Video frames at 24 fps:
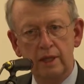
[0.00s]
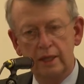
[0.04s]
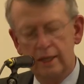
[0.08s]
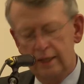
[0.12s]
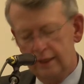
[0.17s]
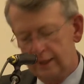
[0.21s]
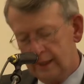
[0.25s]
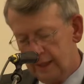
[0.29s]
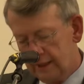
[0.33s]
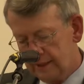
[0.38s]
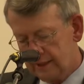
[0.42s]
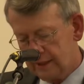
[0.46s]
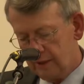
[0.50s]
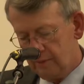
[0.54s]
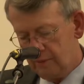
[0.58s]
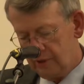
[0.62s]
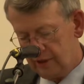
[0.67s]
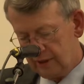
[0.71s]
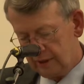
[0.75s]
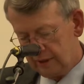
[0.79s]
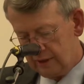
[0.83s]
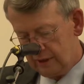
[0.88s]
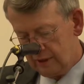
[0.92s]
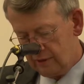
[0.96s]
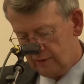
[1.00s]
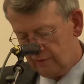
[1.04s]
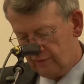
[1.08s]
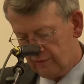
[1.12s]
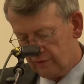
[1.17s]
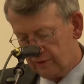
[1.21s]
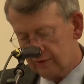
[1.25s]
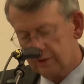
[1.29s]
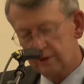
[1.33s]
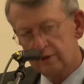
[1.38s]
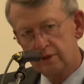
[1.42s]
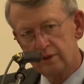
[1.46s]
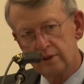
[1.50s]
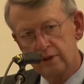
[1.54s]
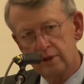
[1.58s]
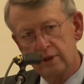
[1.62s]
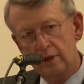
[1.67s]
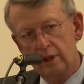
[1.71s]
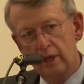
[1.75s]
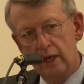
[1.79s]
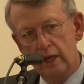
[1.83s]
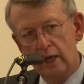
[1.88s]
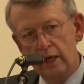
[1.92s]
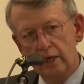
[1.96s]
And that's a big difference.
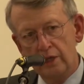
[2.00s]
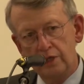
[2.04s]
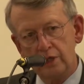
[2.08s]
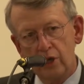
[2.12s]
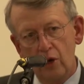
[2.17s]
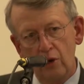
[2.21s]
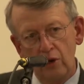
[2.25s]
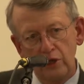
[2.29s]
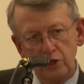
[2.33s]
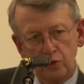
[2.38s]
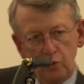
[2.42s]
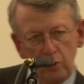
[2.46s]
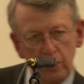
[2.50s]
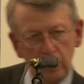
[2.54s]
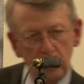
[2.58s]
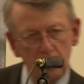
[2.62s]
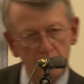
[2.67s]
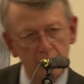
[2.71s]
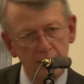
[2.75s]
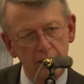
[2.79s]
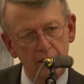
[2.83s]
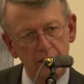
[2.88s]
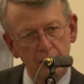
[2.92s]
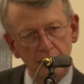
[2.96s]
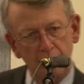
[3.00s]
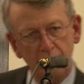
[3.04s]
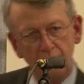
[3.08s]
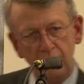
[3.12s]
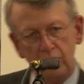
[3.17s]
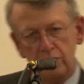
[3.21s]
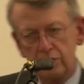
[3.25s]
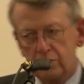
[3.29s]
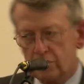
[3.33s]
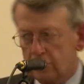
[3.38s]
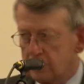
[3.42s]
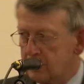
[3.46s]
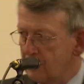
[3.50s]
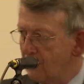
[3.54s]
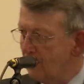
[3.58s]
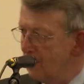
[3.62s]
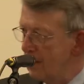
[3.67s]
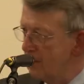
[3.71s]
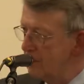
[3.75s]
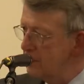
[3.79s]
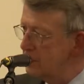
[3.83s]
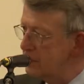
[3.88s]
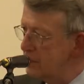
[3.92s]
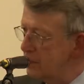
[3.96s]
So as we look at the futures of
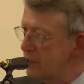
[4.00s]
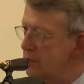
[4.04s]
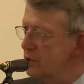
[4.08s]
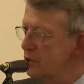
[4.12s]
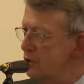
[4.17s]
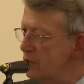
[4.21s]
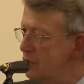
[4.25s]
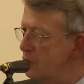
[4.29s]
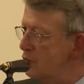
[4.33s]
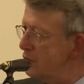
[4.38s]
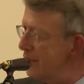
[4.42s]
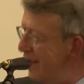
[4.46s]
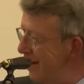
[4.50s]
our institutions,